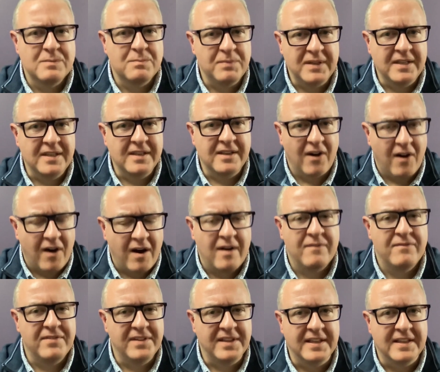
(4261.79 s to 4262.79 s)
be
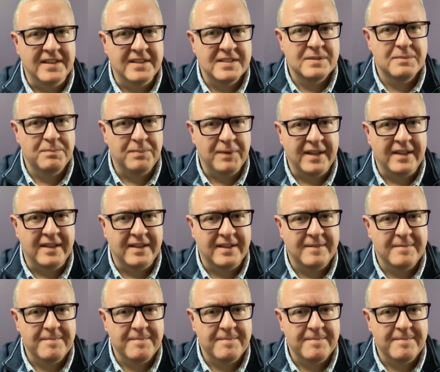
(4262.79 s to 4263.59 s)
obvious. But